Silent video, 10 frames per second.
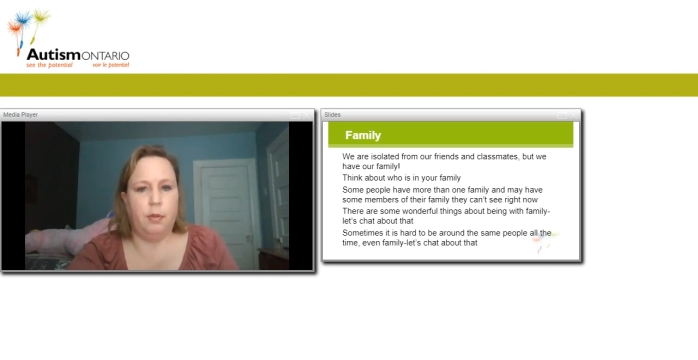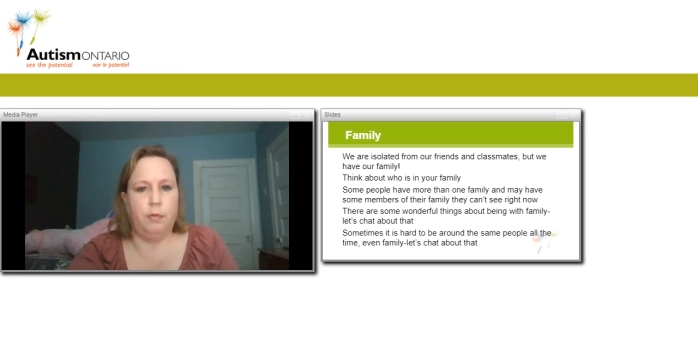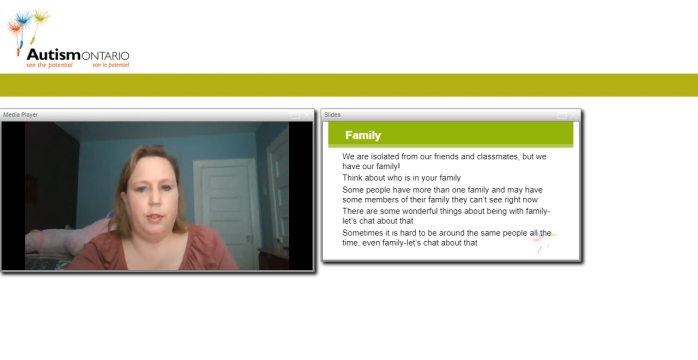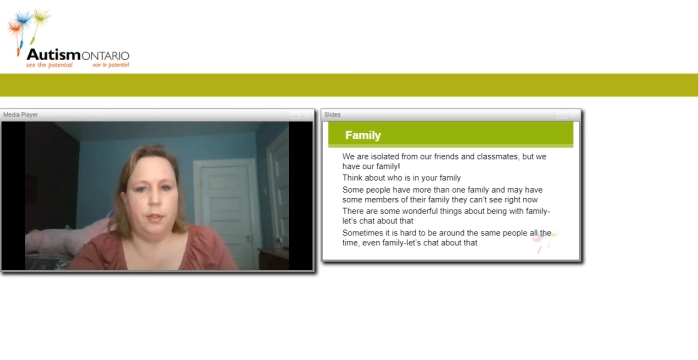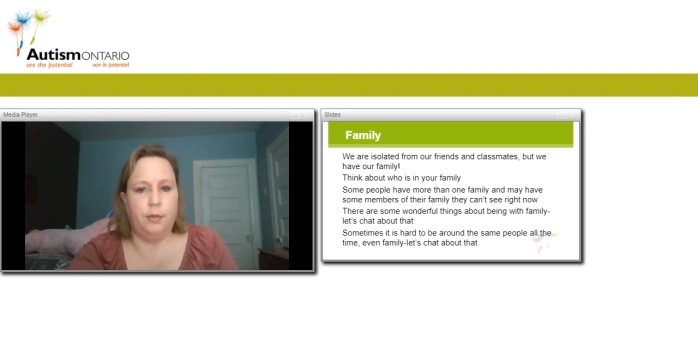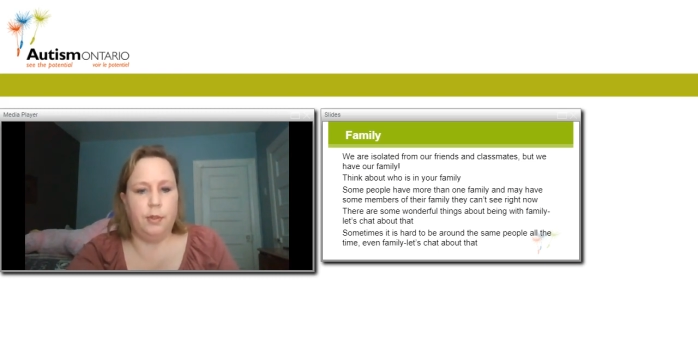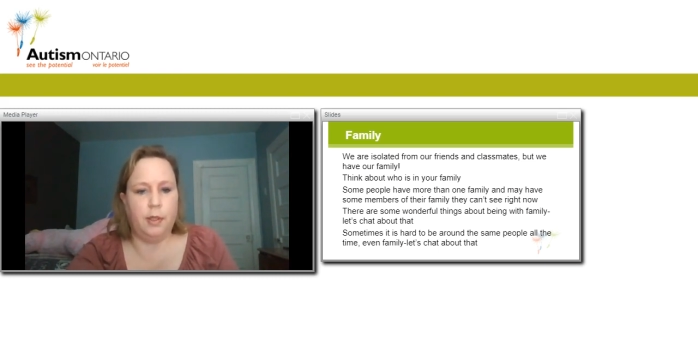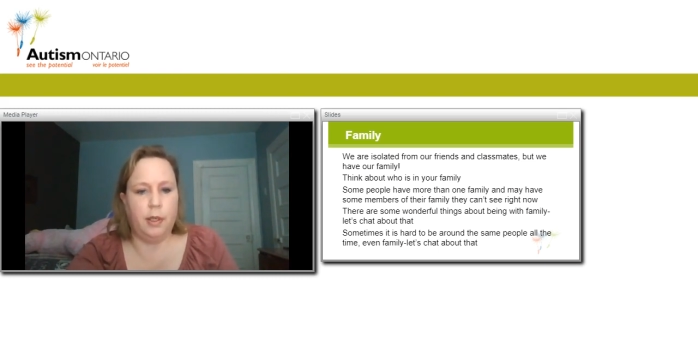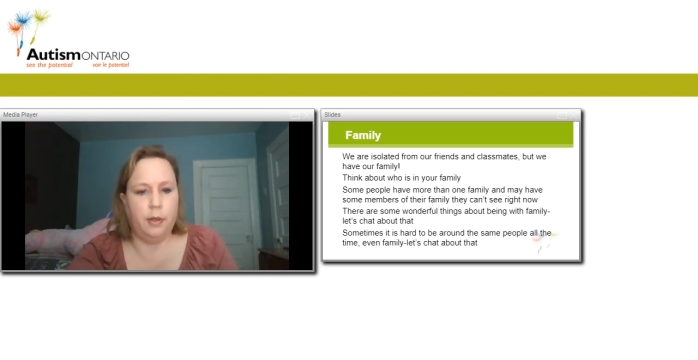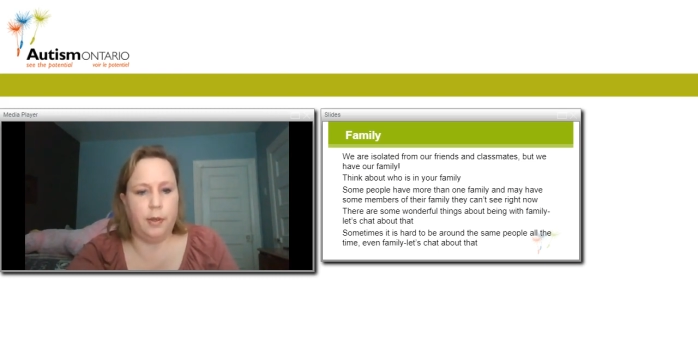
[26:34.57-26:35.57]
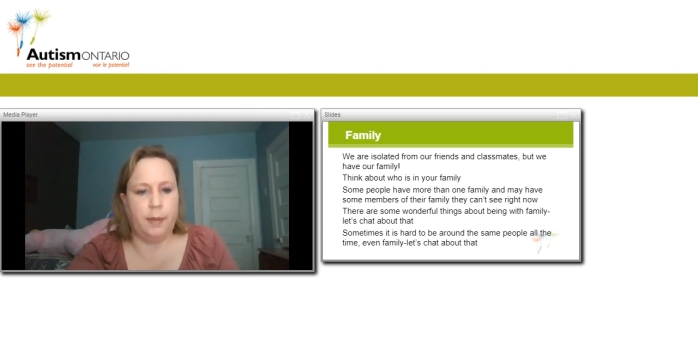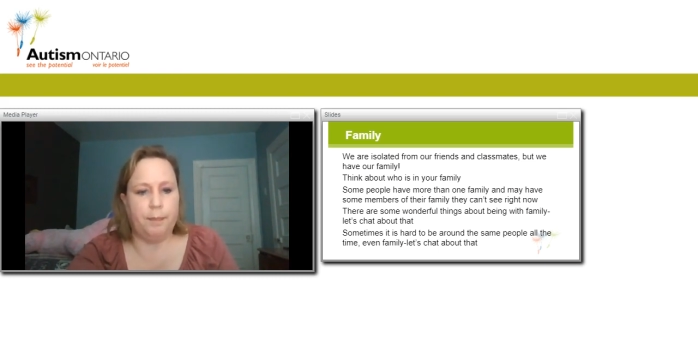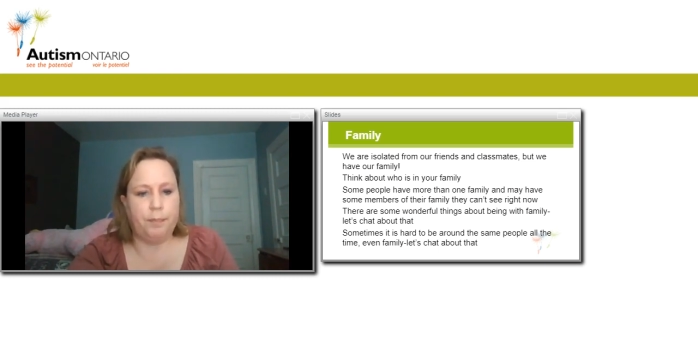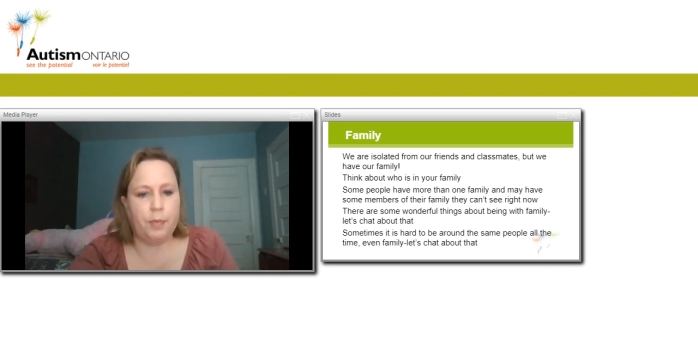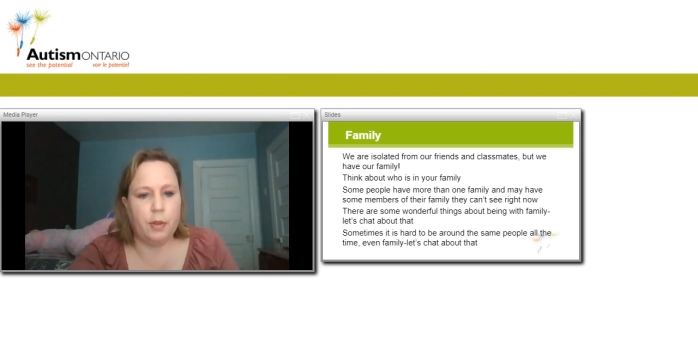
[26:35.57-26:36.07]
hopefully you didn't see that. Okay,
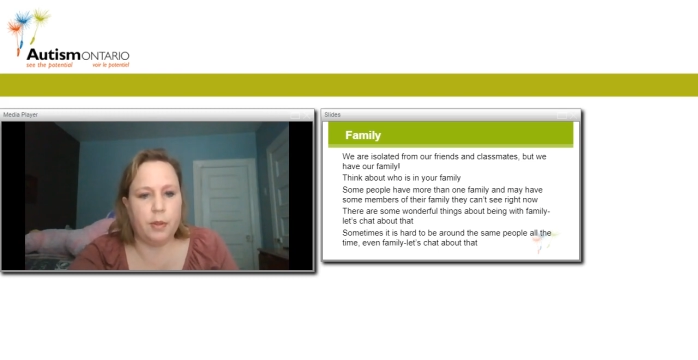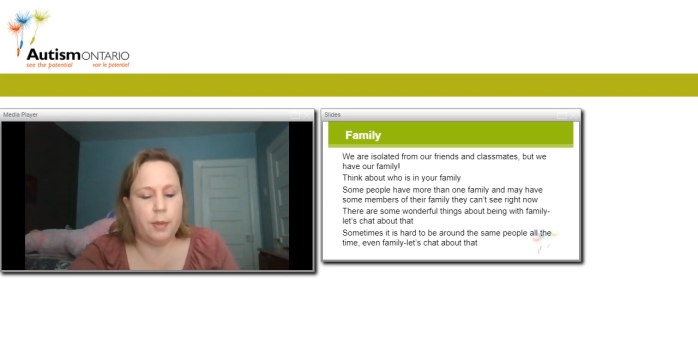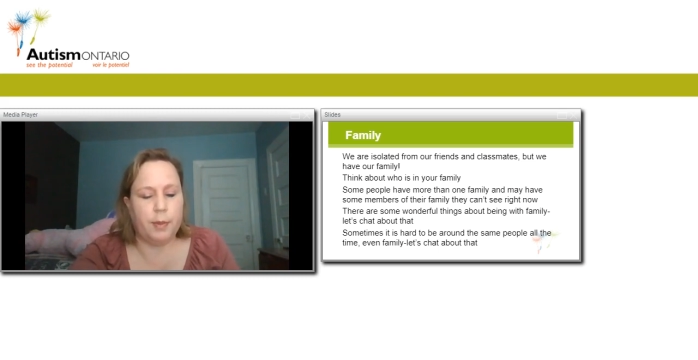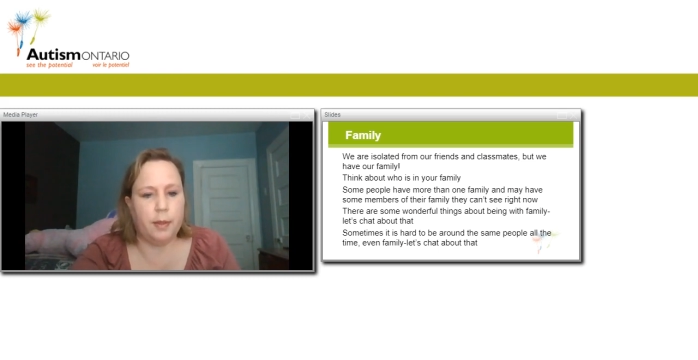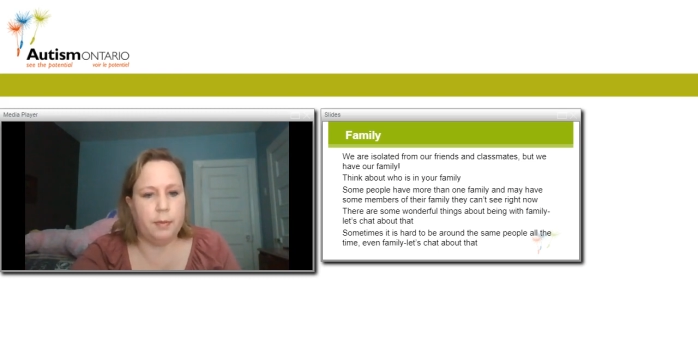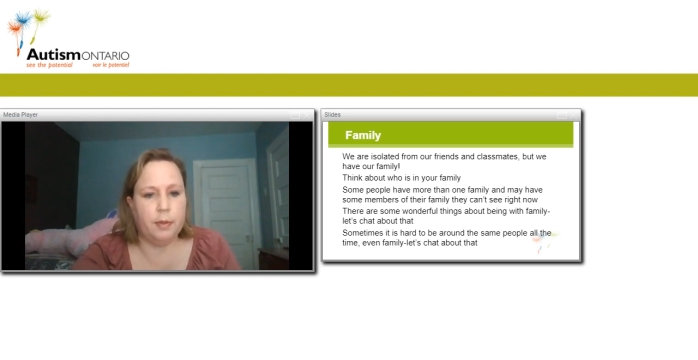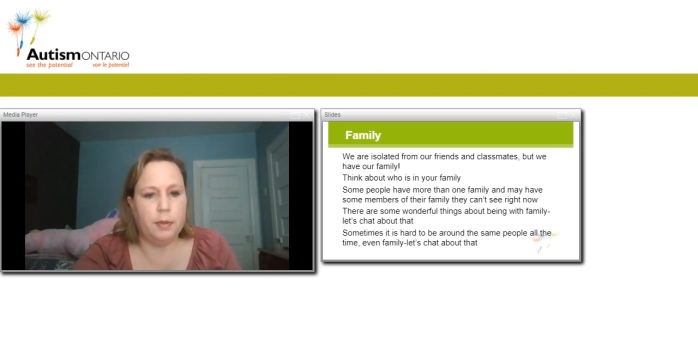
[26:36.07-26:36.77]
there we go.